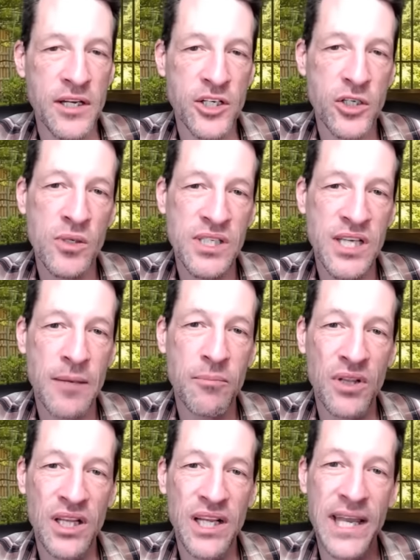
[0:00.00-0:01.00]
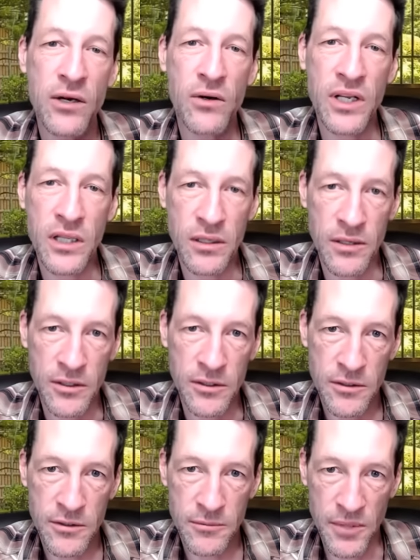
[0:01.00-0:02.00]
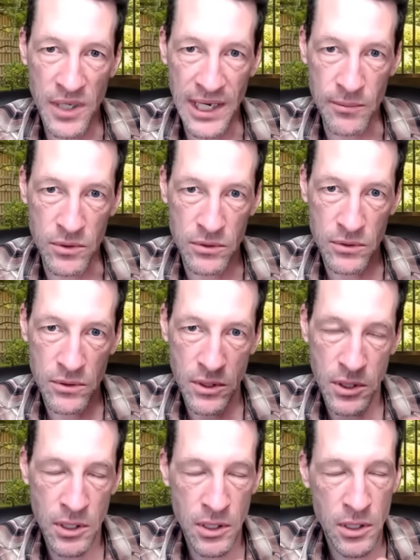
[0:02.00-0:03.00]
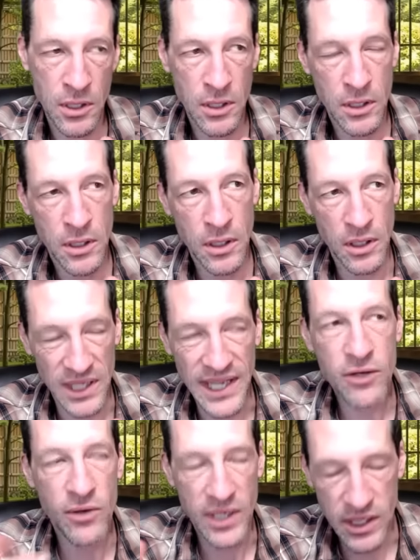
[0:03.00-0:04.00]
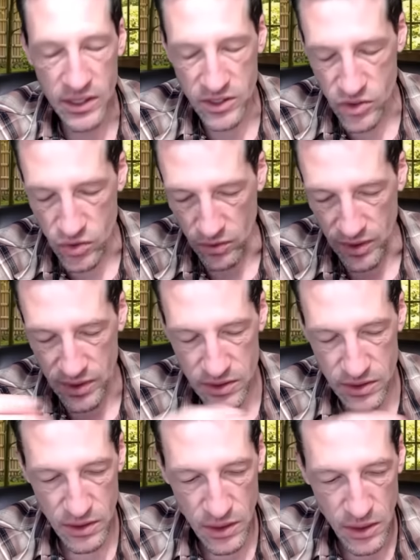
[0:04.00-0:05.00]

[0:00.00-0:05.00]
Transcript: shows up later in the Bible, mm-hmm. Uh, later in the stories.